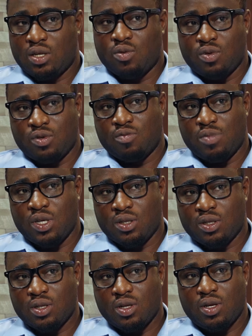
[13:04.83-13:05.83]
than it would have
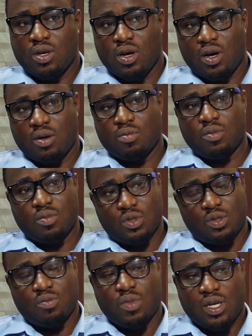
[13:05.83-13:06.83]
been um,
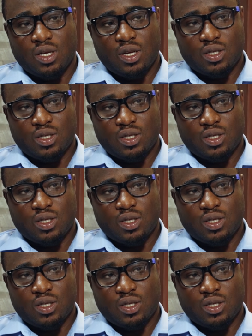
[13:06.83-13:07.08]
many